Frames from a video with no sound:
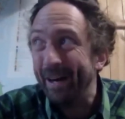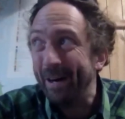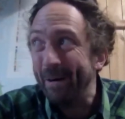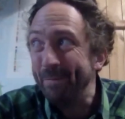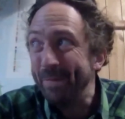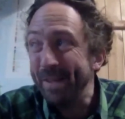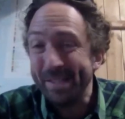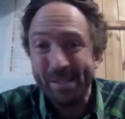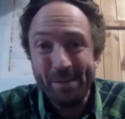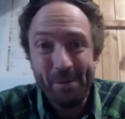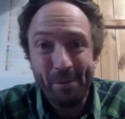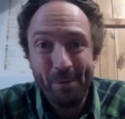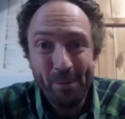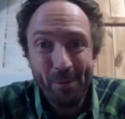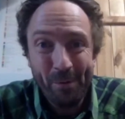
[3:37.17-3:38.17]
It's not
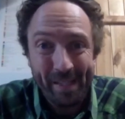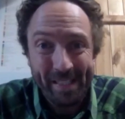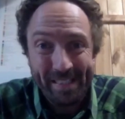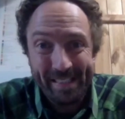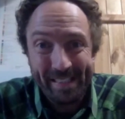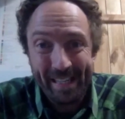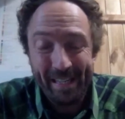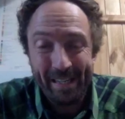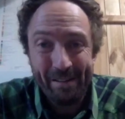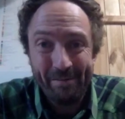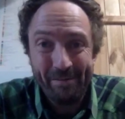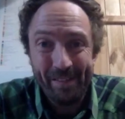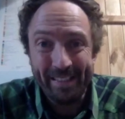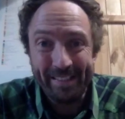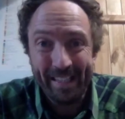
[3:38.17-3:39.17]
always that
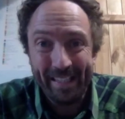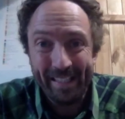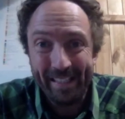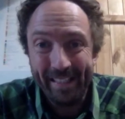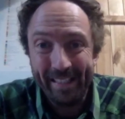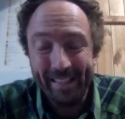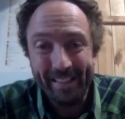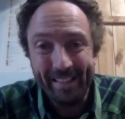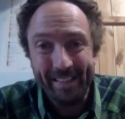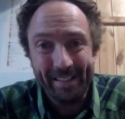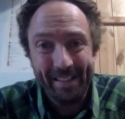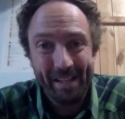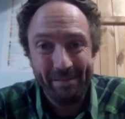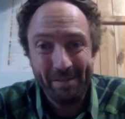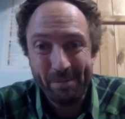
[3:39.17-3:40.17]
lovely day, that
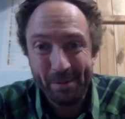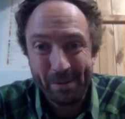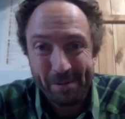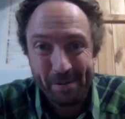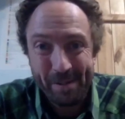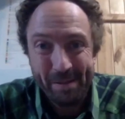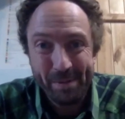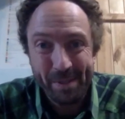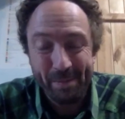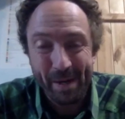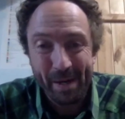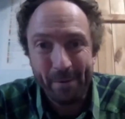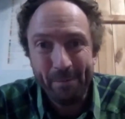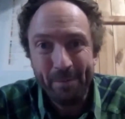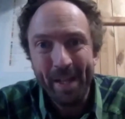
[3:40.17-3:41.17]
everyone dreams
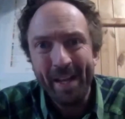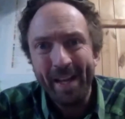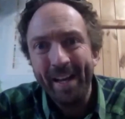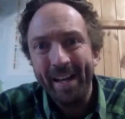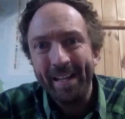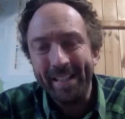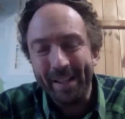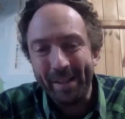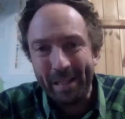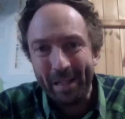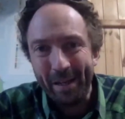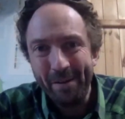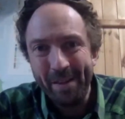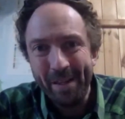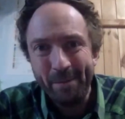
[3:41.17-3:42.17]
about. Yet the
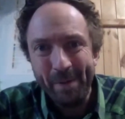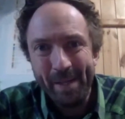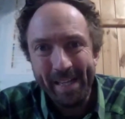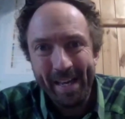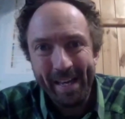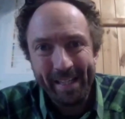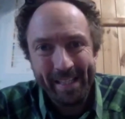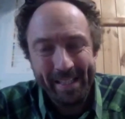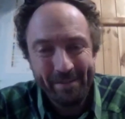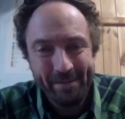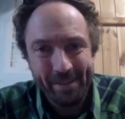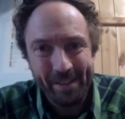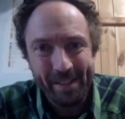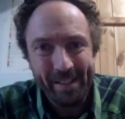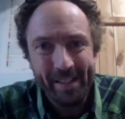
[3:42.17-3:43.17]
clothing we get
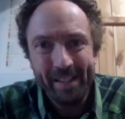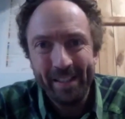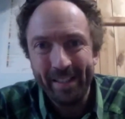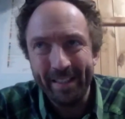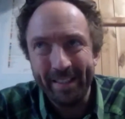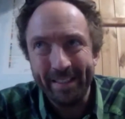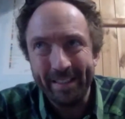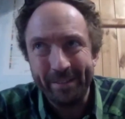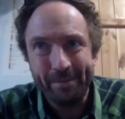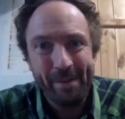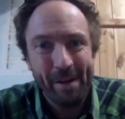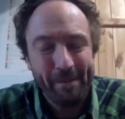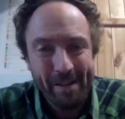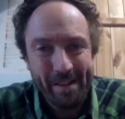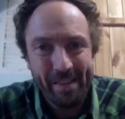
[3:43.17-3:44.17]
given is
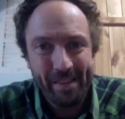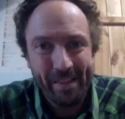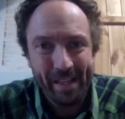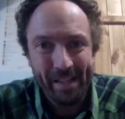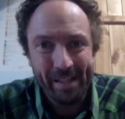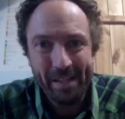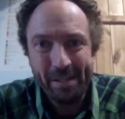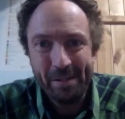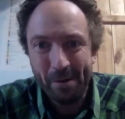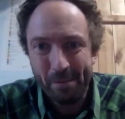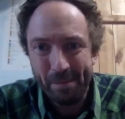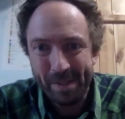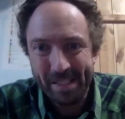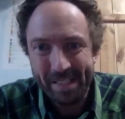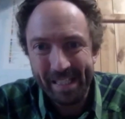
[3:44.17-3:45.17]
very thin, not
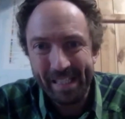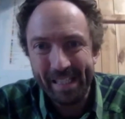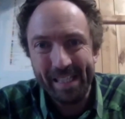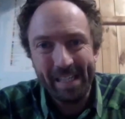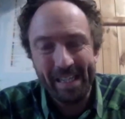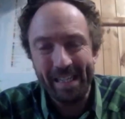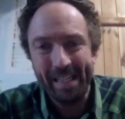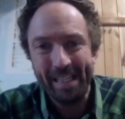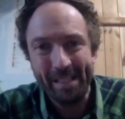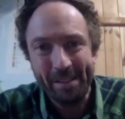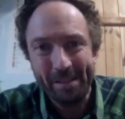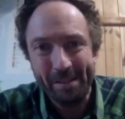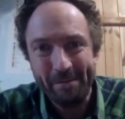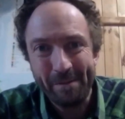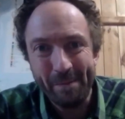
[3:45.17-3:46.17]
particularly
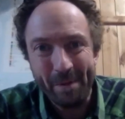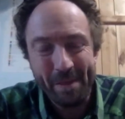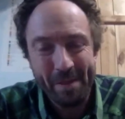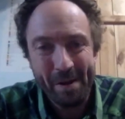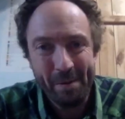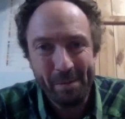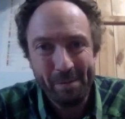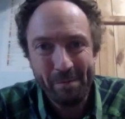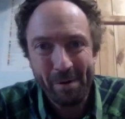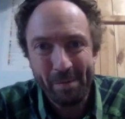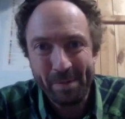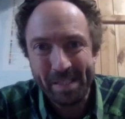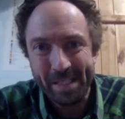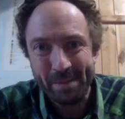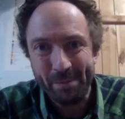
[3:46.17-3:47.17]
good from a thermal
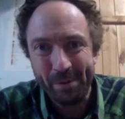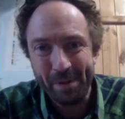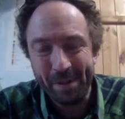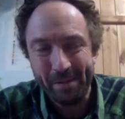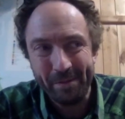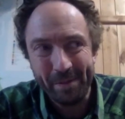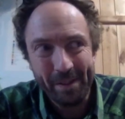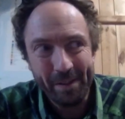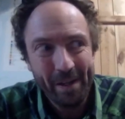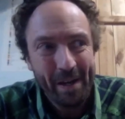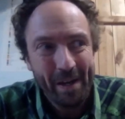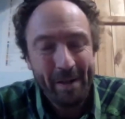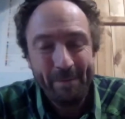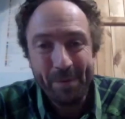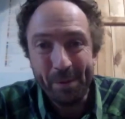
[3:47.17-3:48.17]
properties point of view,
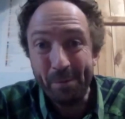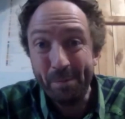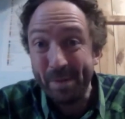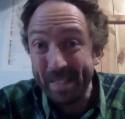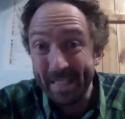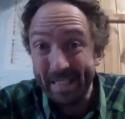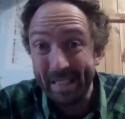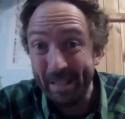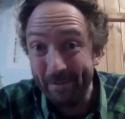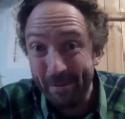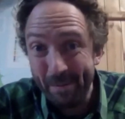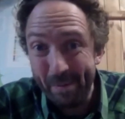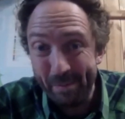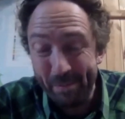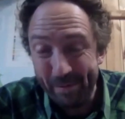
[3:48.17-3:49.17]
or potentially
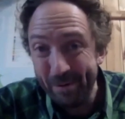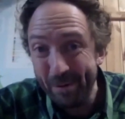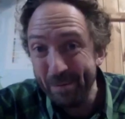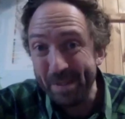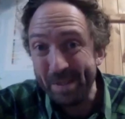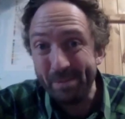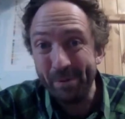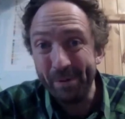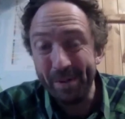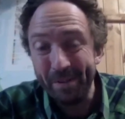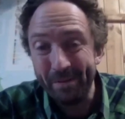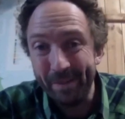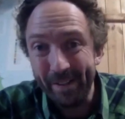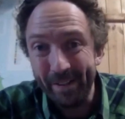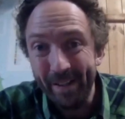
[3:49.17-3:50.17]
from a performance point
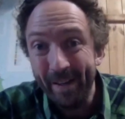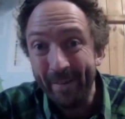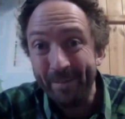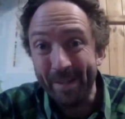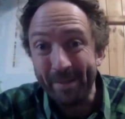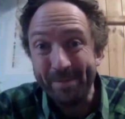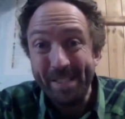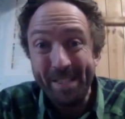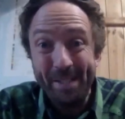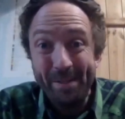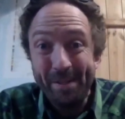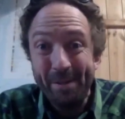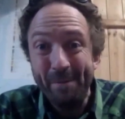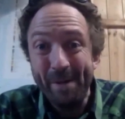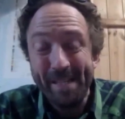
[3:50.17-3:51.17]
of view. Obviously, you
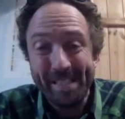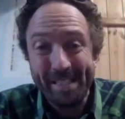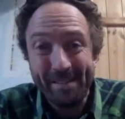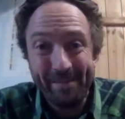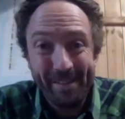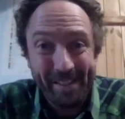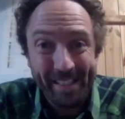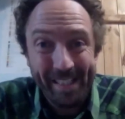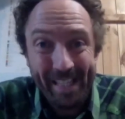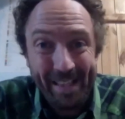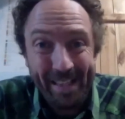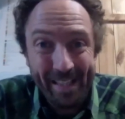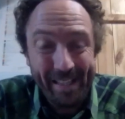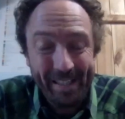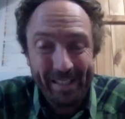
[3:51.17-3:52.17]
can wear stuff
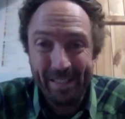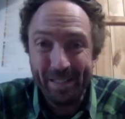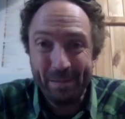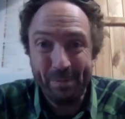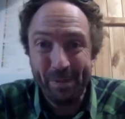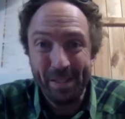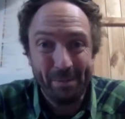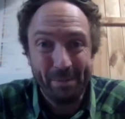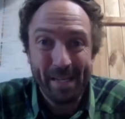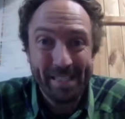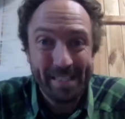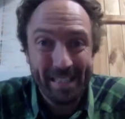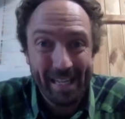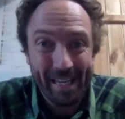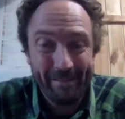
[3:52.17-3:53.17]
underneath it. You can put your
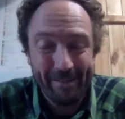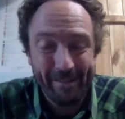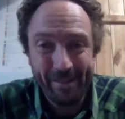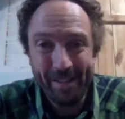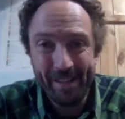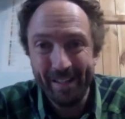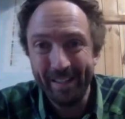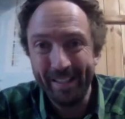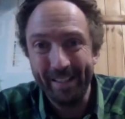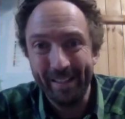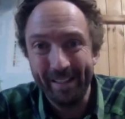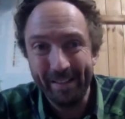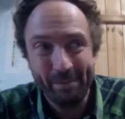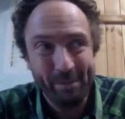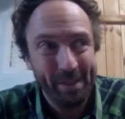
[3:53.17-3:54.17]
base layer on,
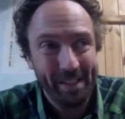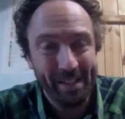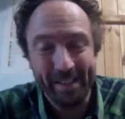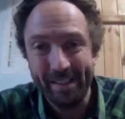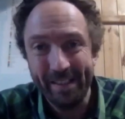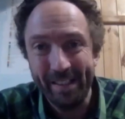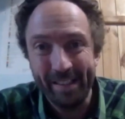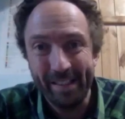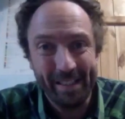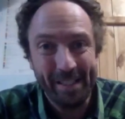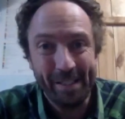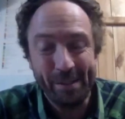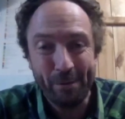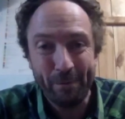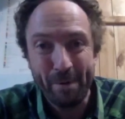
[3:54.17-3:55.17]
put your
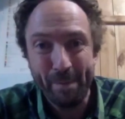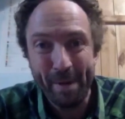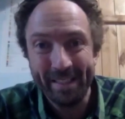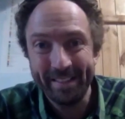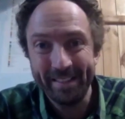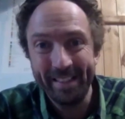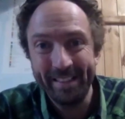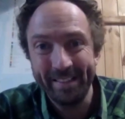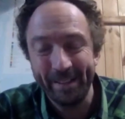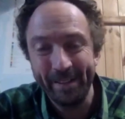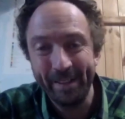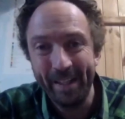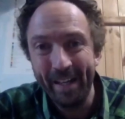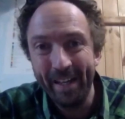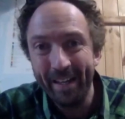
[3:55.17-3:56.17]
Nora batties
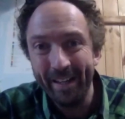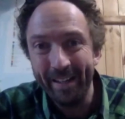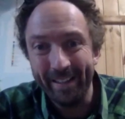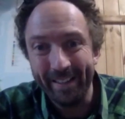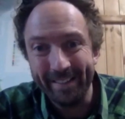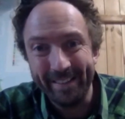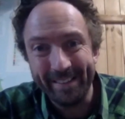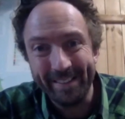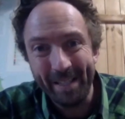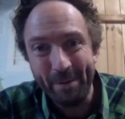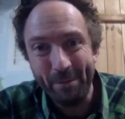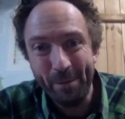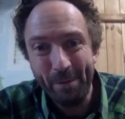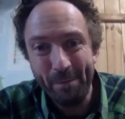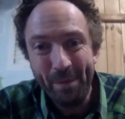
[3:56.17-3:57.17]
on to stay
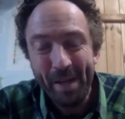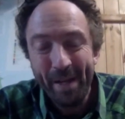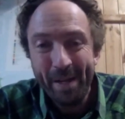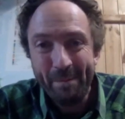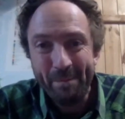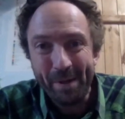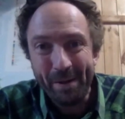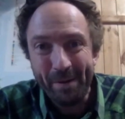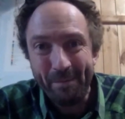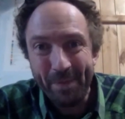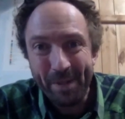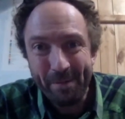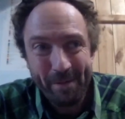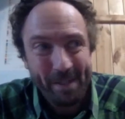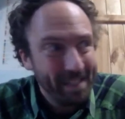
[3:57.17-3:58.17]
warm. But
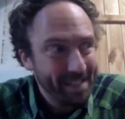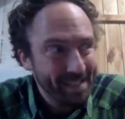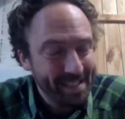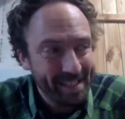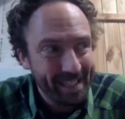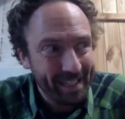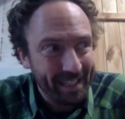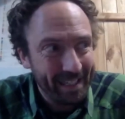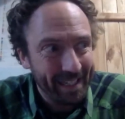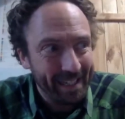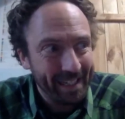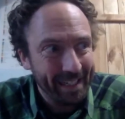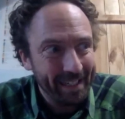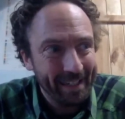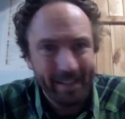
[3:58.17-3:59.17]

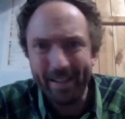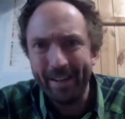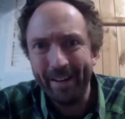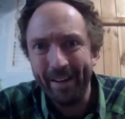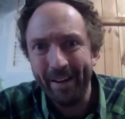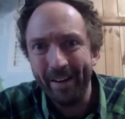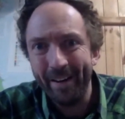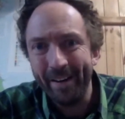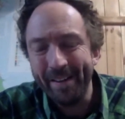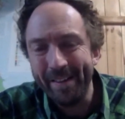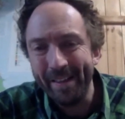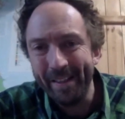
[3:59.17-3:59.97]
realistically, I think